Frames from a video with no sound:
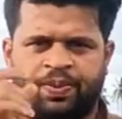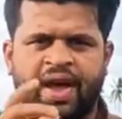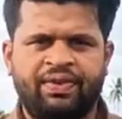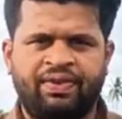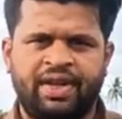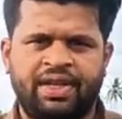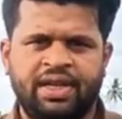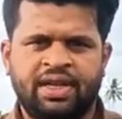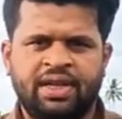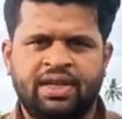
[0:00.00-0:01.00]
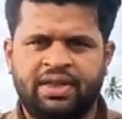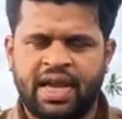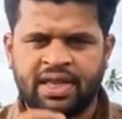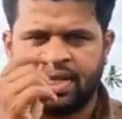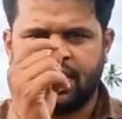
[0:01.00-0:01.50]
is 5 feet,
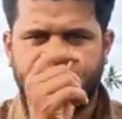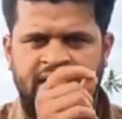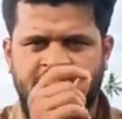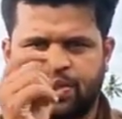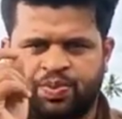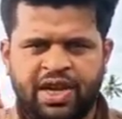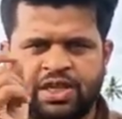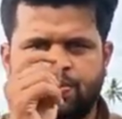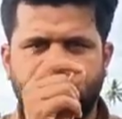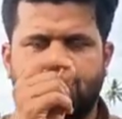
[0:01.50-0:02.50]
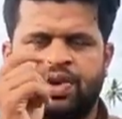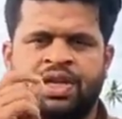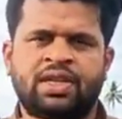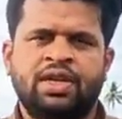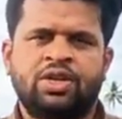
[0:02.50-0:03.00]
then the space
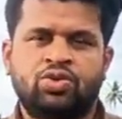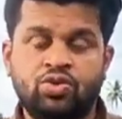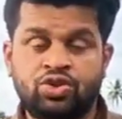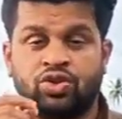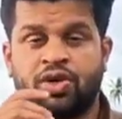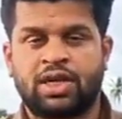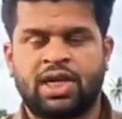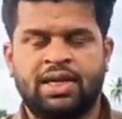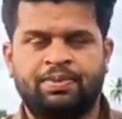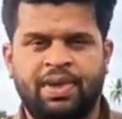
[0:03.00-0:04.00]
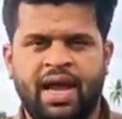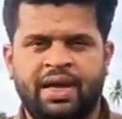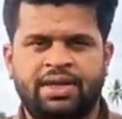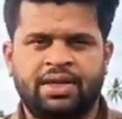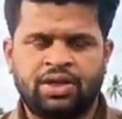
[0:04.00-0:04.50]
between two sugarcane
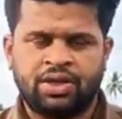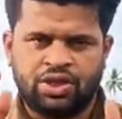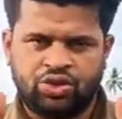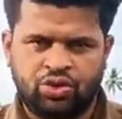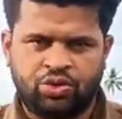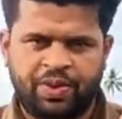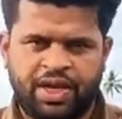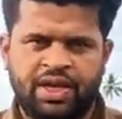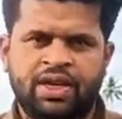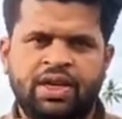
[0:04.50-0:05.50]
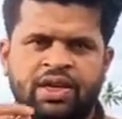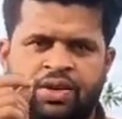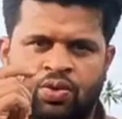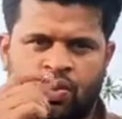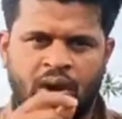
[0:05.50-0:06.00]
plant should be
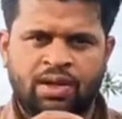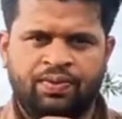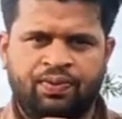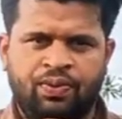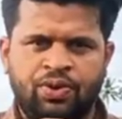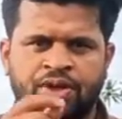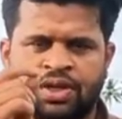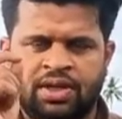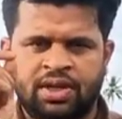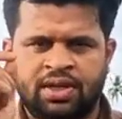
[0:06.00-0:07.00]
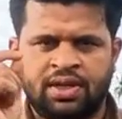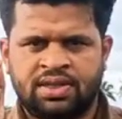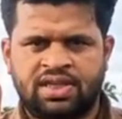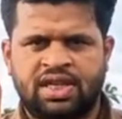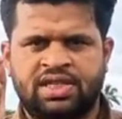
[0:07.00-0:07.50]
1 foot
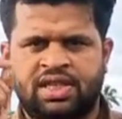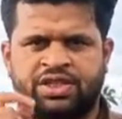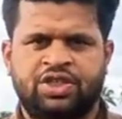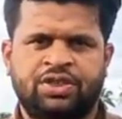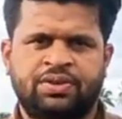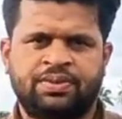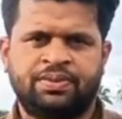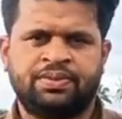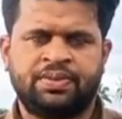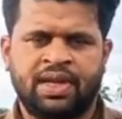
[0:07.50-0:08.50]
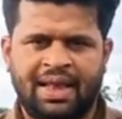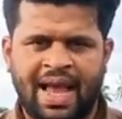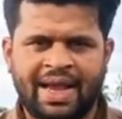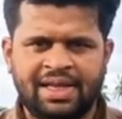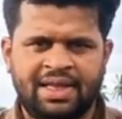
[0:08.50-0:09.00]
6 inch.
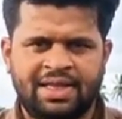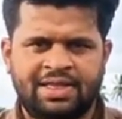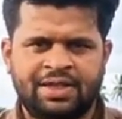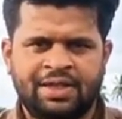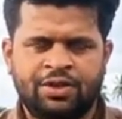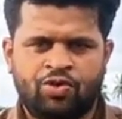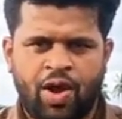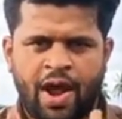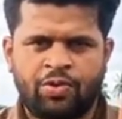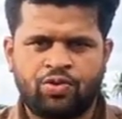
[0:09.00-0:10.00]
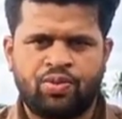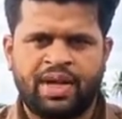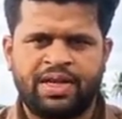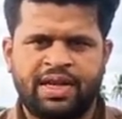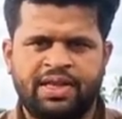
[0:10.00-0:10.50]
Like this, you have to
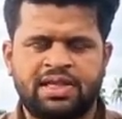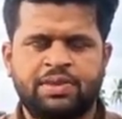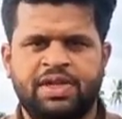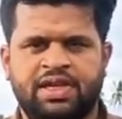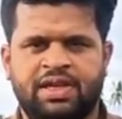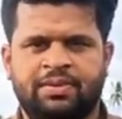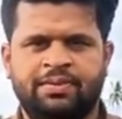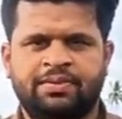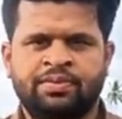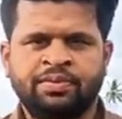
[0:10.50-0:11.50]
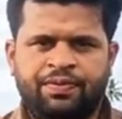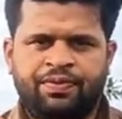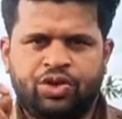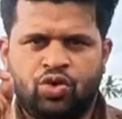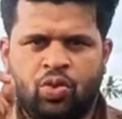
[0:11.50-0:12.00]
maintain the spacing.
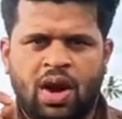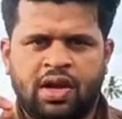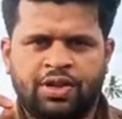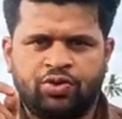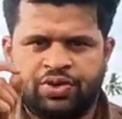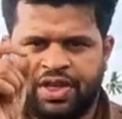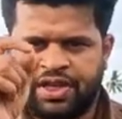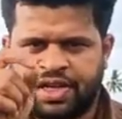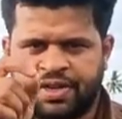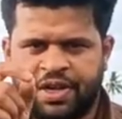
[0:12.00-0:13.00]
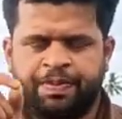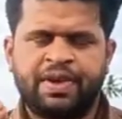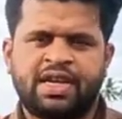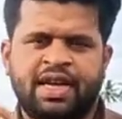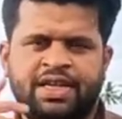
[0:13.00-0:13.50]
If you are using the drip
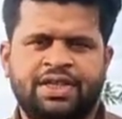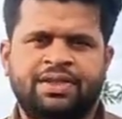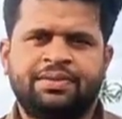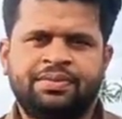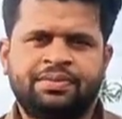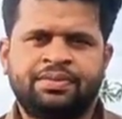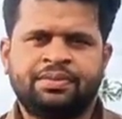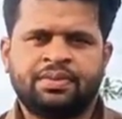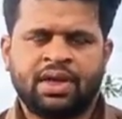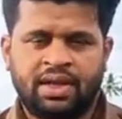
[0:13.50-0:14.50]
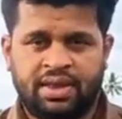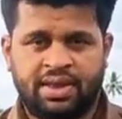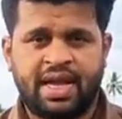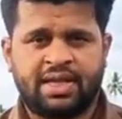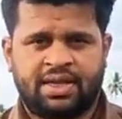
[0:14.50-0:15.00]
irrigation,
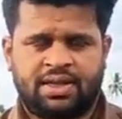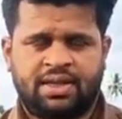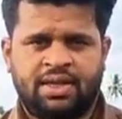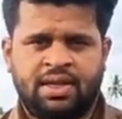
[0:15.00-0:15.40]
then